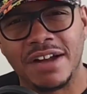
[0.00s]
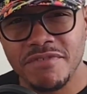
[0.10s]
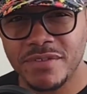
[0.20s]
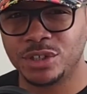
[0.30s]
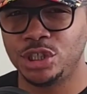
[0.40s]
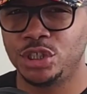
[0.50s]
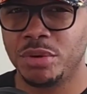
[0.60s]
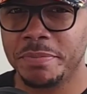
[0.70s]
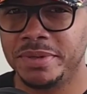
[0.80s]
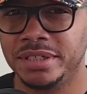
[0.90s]
never
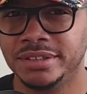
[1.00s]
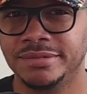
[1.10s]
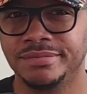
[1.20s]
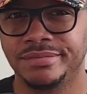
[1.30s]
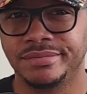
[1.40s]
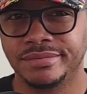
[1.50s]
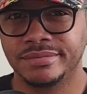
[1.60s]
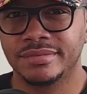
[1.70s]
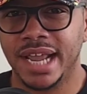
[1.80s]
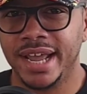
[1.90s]
stripped
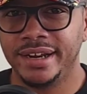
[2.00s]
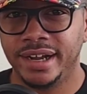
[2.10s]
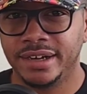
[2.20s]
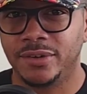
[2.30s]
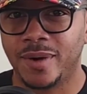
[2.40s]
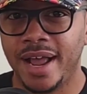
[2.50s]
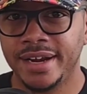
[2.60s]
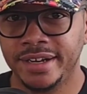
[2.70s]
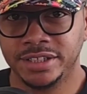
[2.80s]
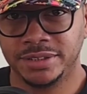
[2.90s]
and
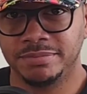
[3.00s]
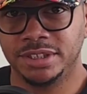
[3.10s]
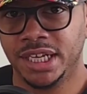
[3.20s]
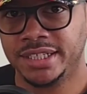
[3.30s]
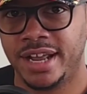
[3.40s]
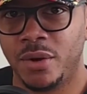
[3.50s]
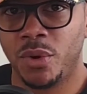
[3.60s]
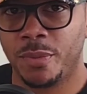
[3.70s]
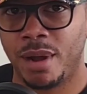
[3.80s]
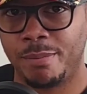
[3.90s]
grinded some jizz out
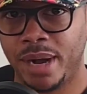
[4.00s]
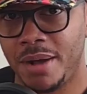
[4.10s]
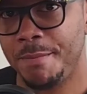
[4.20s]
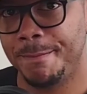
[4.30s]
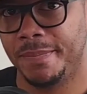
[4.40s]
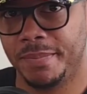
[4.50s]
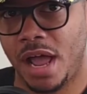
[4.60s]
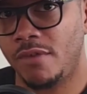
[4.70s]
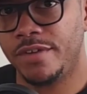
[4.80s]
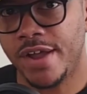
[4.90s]
with my bum.
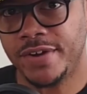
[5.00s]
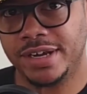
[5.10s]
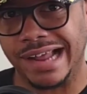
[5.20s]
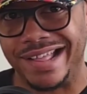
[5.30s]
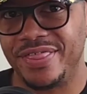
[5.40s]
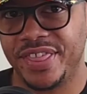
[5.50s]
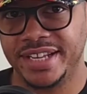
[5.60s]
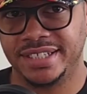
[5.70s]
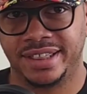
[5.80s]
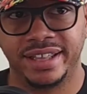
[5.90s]
I've never done
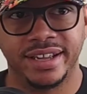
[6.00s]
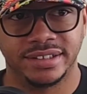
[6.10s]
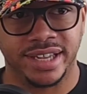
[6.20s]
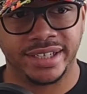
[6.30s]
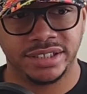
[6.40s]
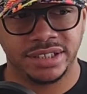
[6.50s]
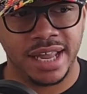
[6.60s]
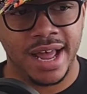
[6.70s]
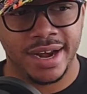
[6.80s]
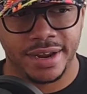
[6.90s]
these things. I could just
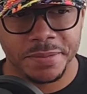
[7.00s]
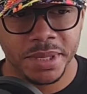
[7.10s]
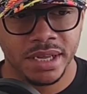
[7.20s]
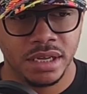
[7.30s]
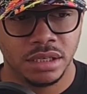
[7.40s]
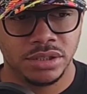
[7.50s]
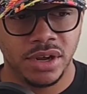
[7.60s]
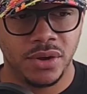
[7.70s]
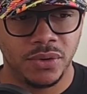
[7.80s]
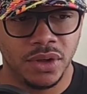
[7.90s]
lie to you.
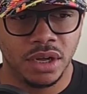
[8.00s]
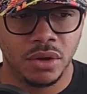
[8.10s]
So